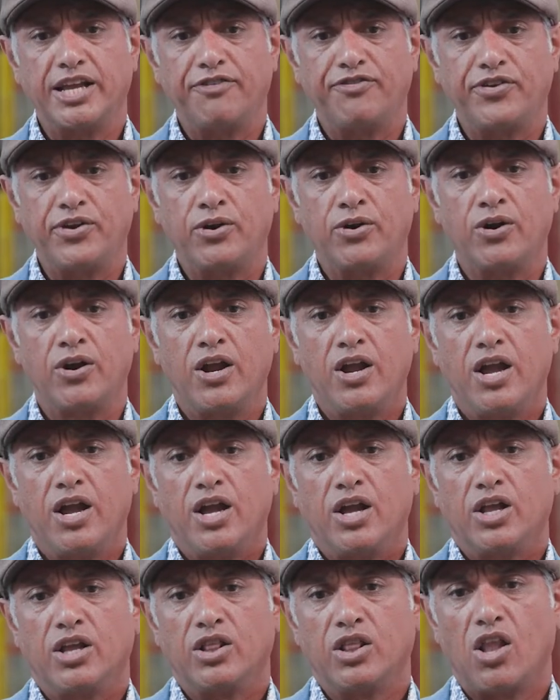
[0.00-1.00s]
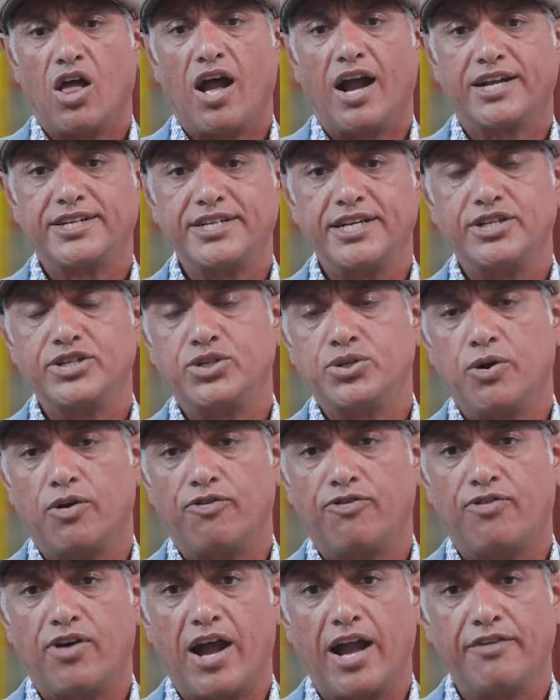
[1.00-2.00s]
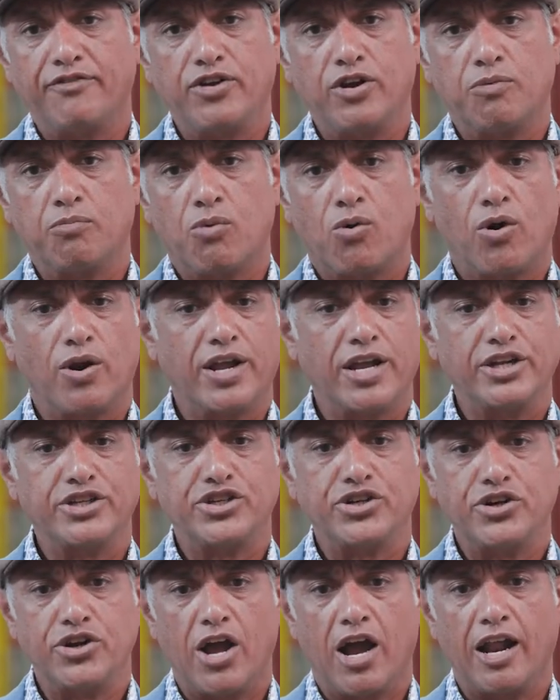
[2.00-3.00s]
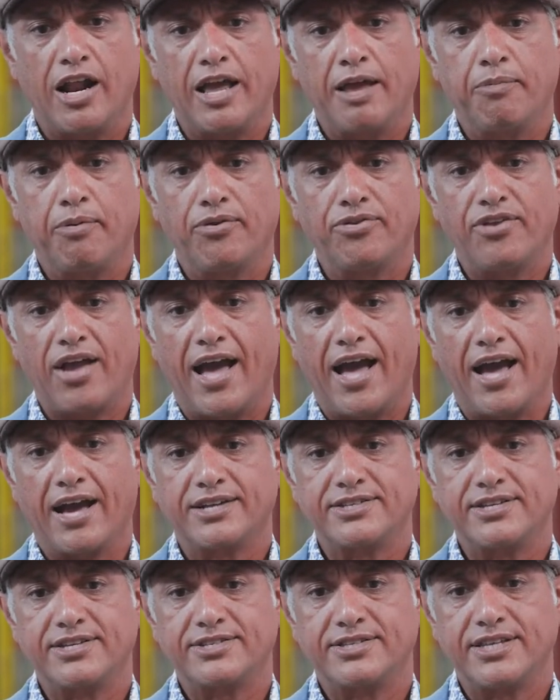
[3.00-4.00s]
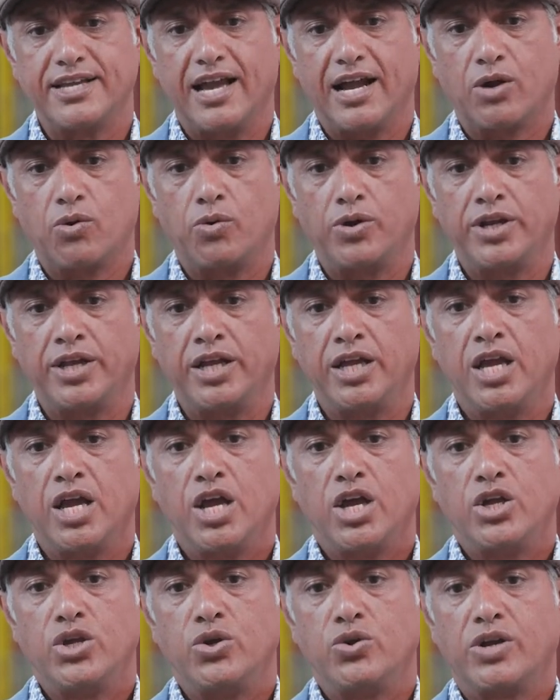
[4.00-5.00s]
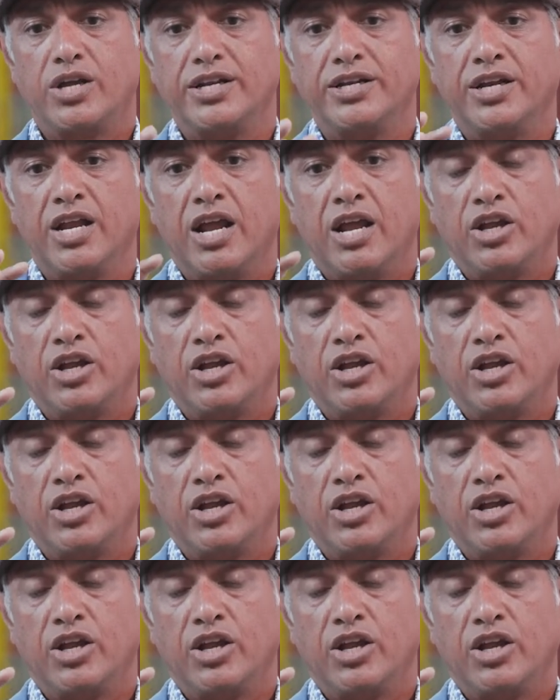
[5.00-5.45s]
if you're locked into a 5-year mortgage, you're not able to access the equity, you can